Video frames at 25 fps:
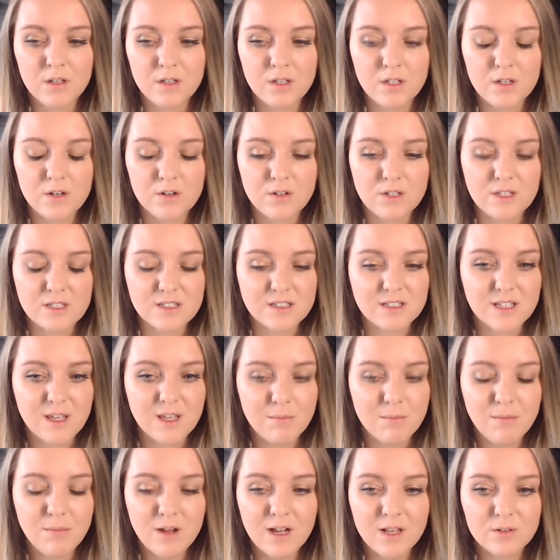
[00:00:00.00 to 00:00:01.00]
Your
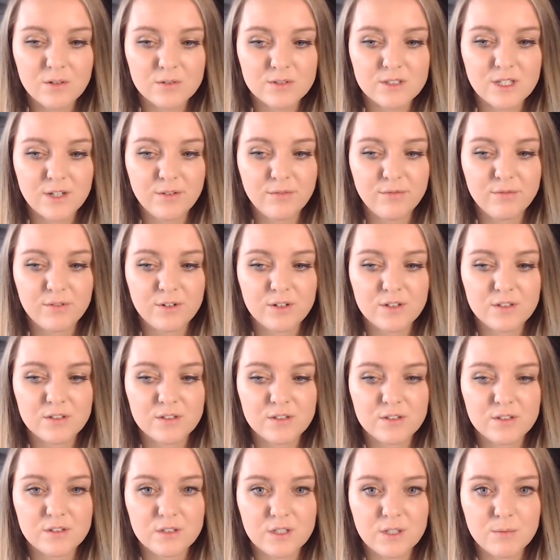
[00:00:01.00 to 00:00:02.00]
skin might look
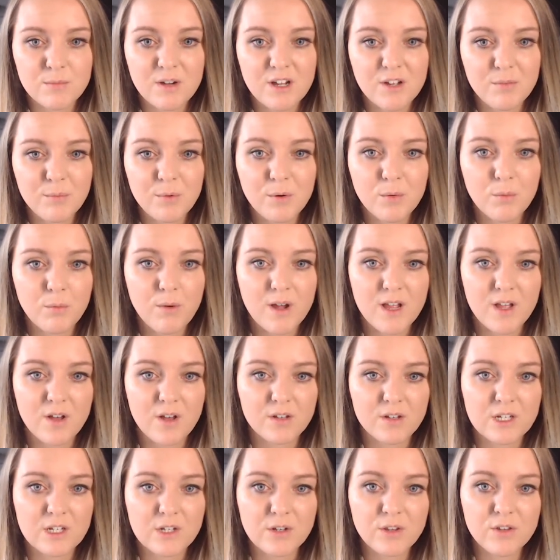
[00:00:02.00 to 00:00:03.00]
different. You might have put weight
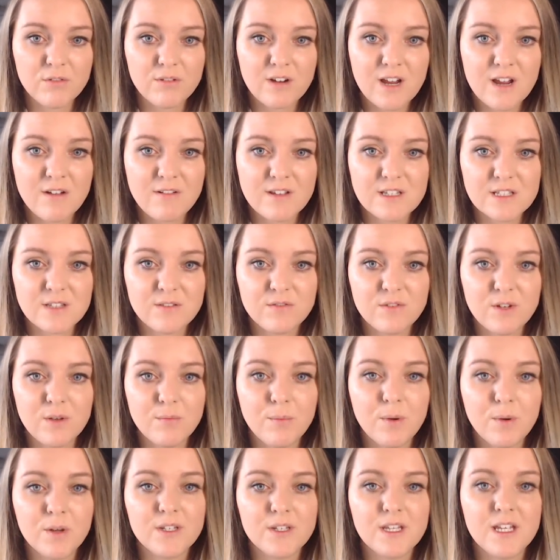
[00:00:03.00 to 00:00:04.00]
on in other areas of your
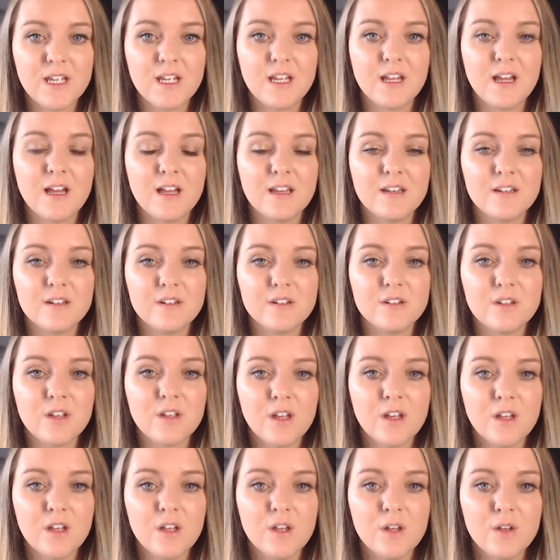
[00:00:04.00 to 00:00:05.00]
body, and
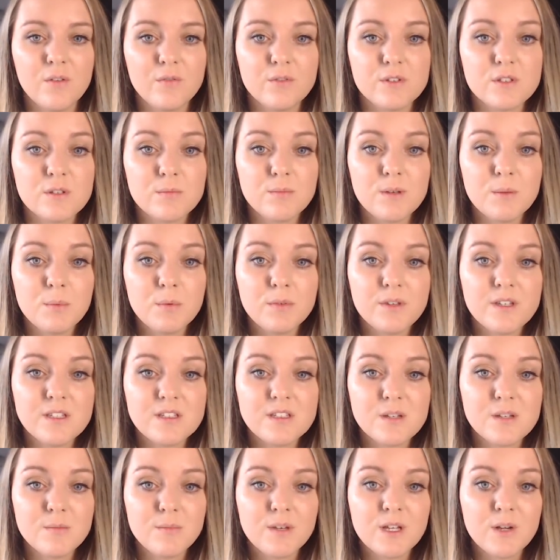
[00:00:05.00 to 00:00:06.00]
for some people, this
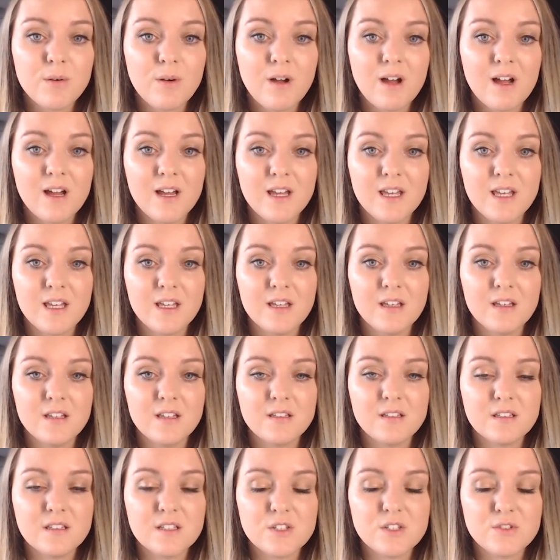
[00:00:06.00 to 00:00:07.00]
can be quite
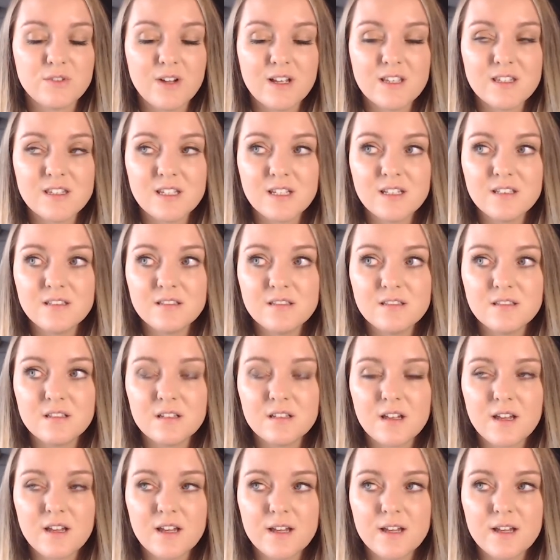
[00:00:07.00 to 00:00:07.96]
distressing.